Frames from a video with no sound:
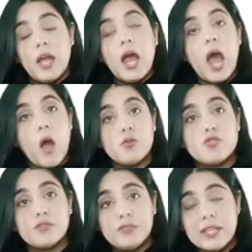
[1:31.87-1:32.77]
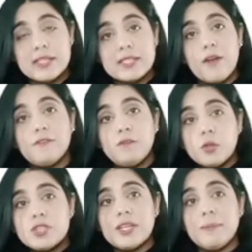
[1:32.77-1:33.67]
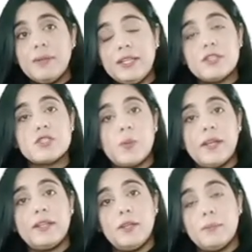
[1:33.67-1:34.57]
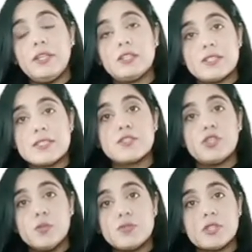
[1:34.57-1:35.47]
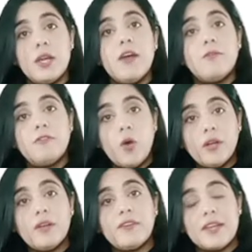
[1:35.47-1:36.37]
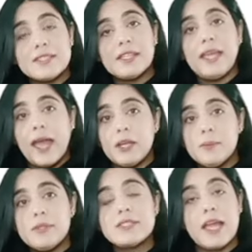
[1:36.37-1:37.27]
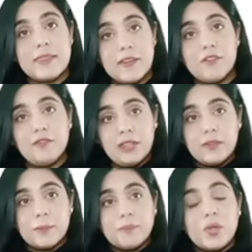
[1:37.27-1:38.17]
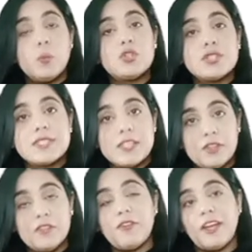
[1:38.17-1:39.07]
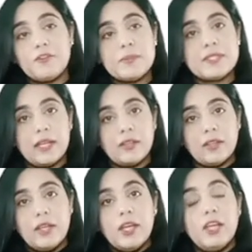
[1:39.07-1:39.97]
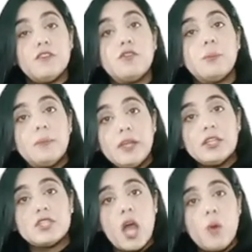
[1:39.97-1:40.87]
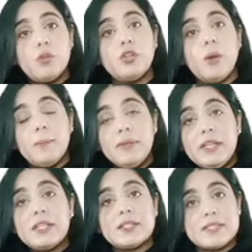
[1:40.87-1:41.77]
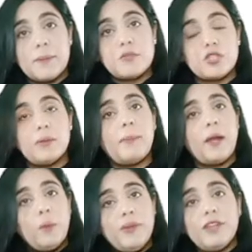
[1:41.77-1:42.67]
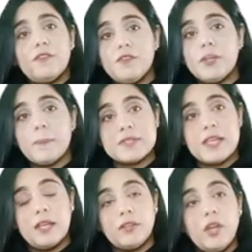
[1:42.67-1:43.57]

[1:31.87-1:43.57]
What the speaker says: Out of this, 40 million square kilometers is used for raising animals and their feed, which is 75%. If you bring down your meat consumption by only 50%,